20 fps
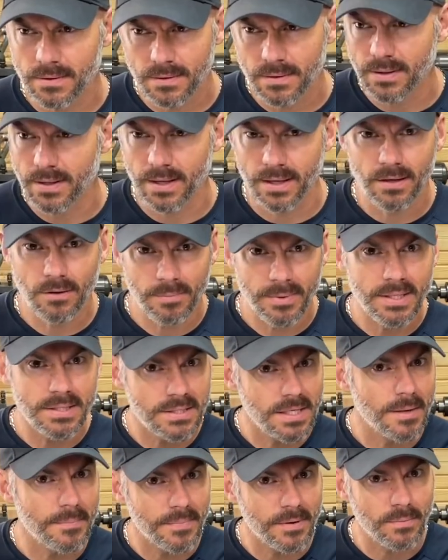be
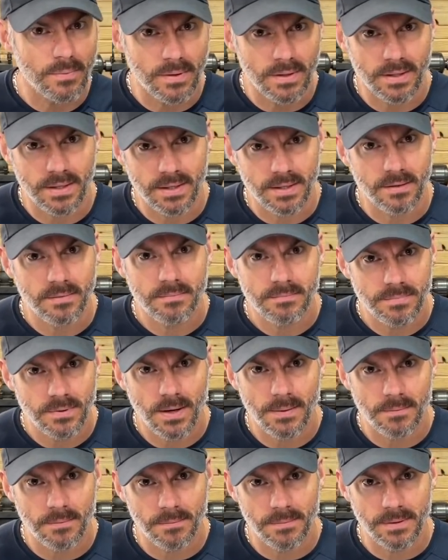something one day,
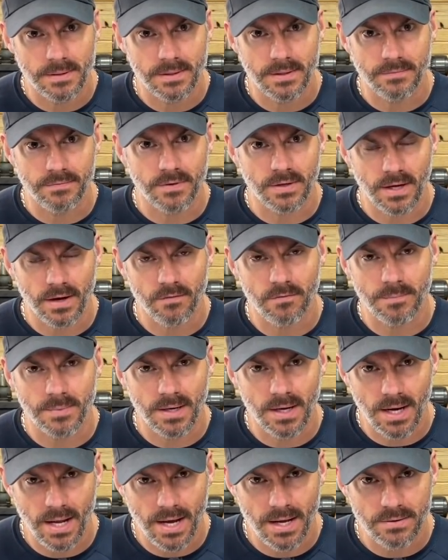probably, if the government
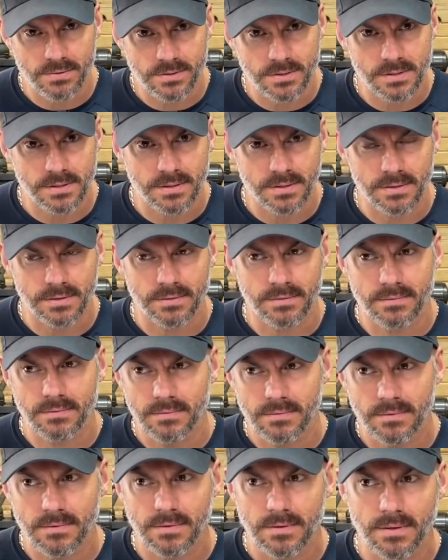allows it. And
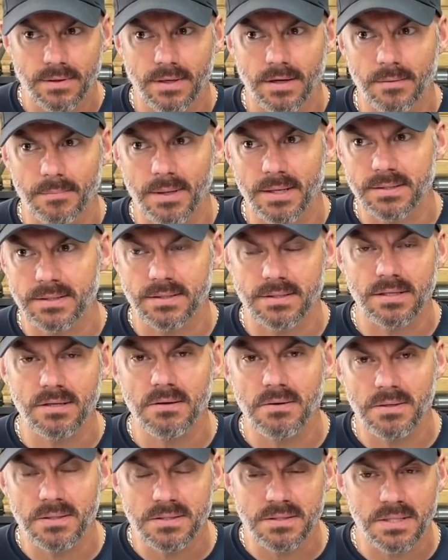everybody says, oh,
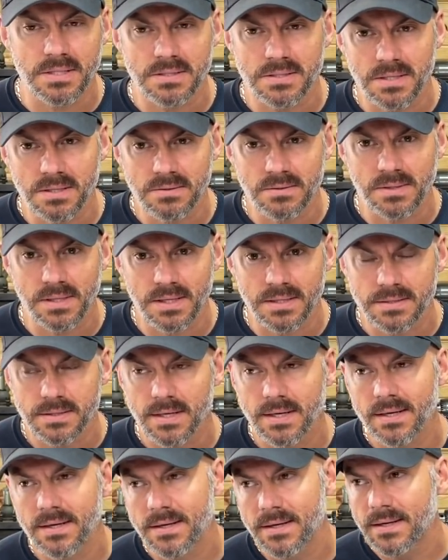it's decentralized.
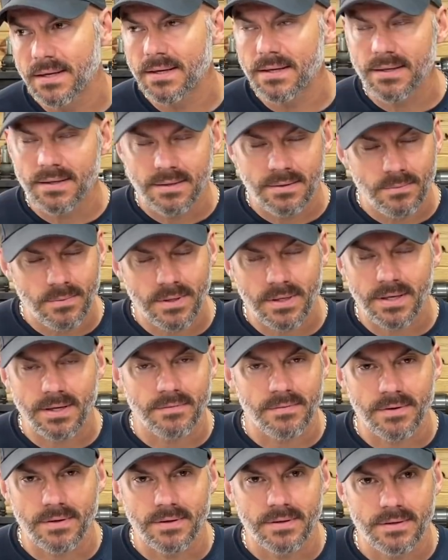
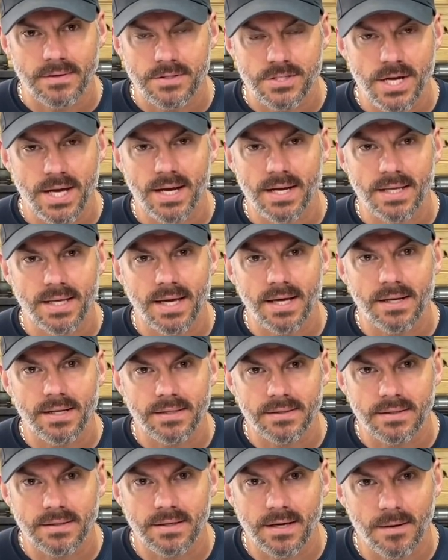Whatever. Janet
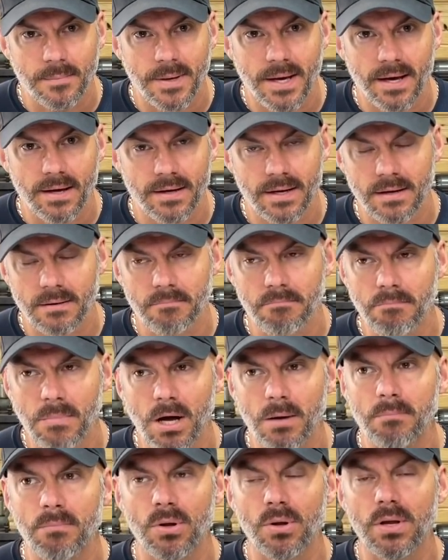Yellen could come out and
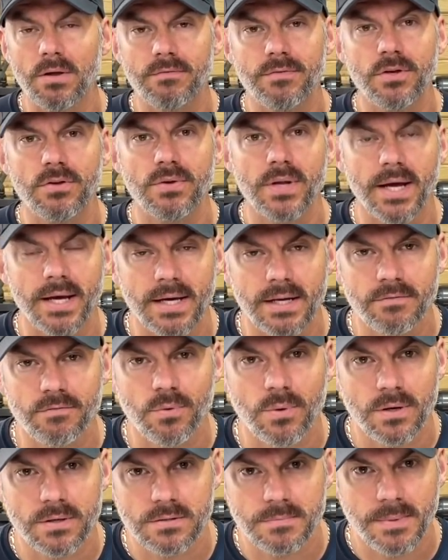mumble a few negative
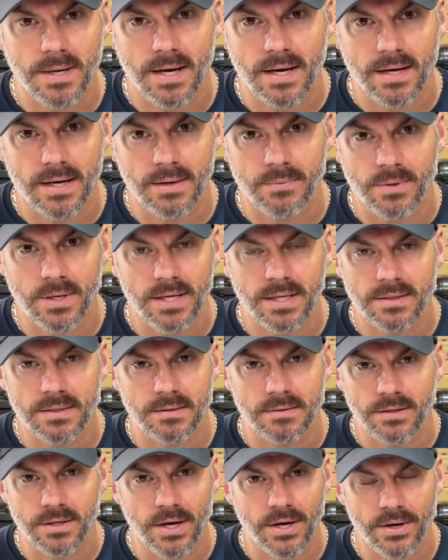words about it, and it would hit the
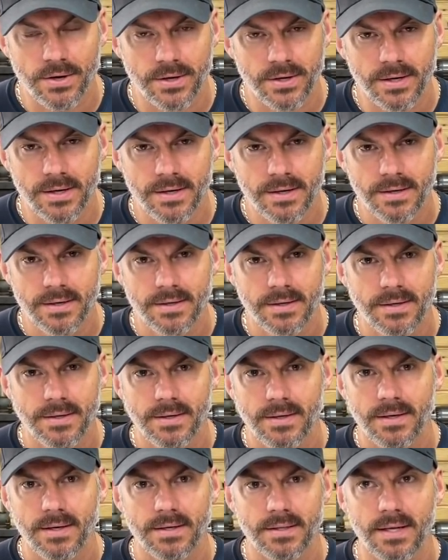gutter.
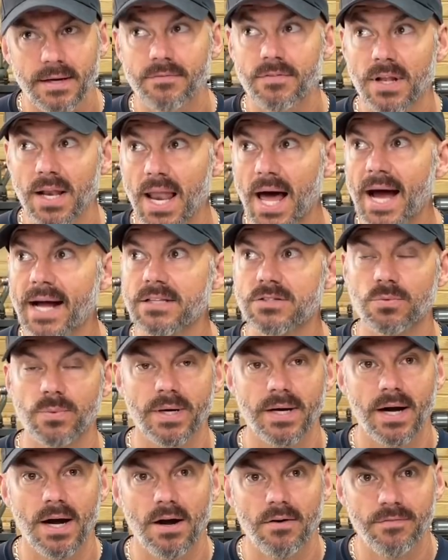And then if the lights
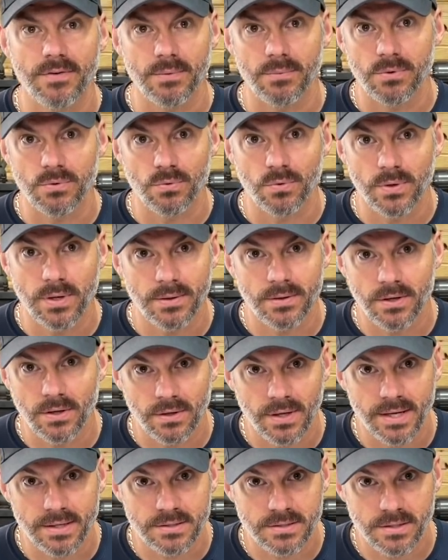went off, it'd look
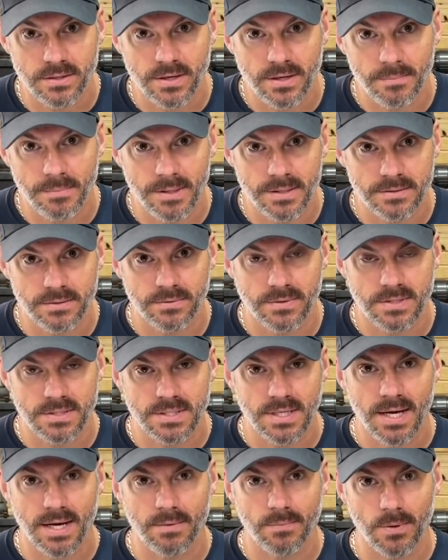like cigarette butts on the
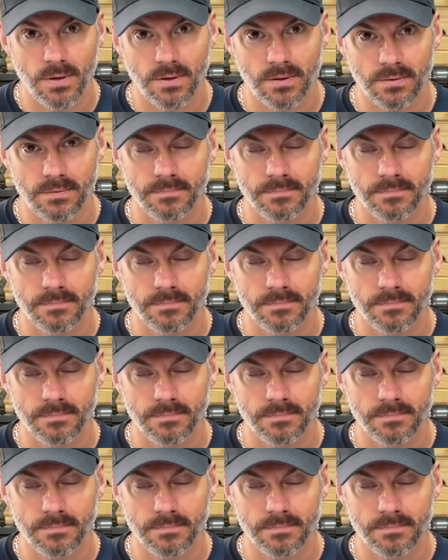sidewalk.